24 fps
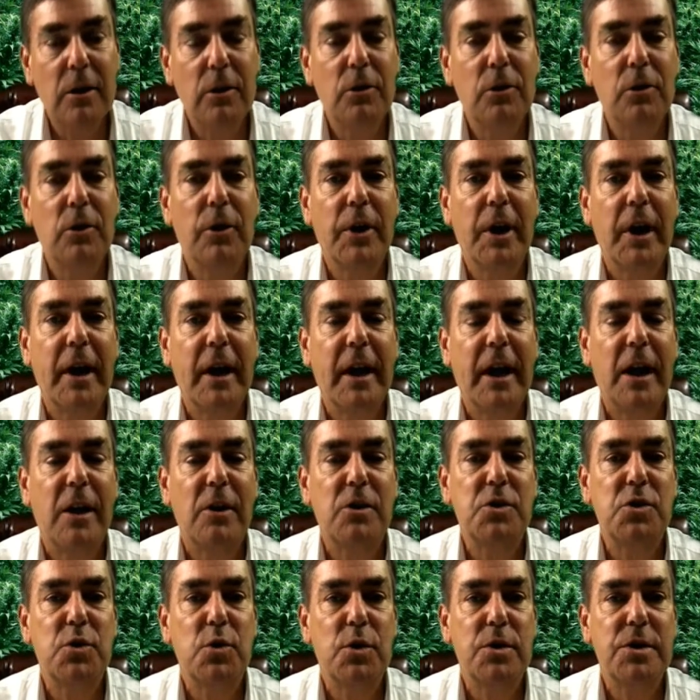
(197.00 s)
Looking at
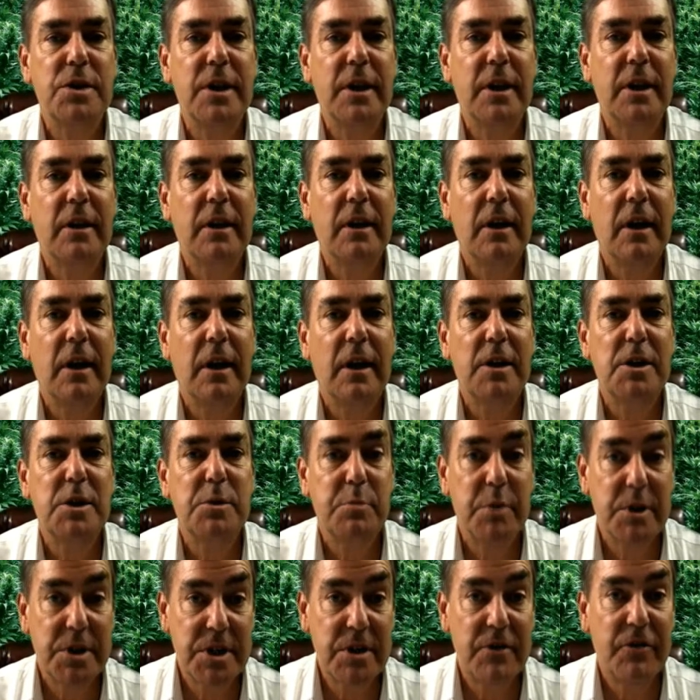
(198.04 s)
outsourcing
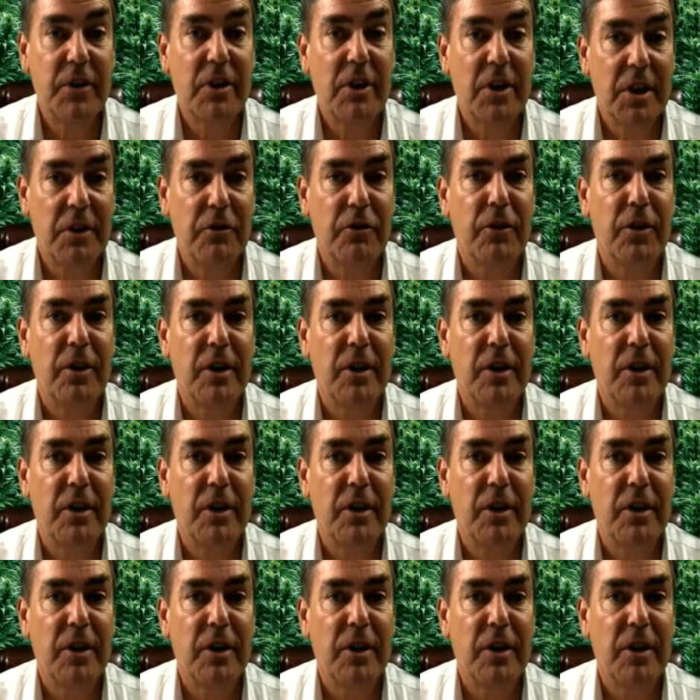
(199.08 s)
specifically for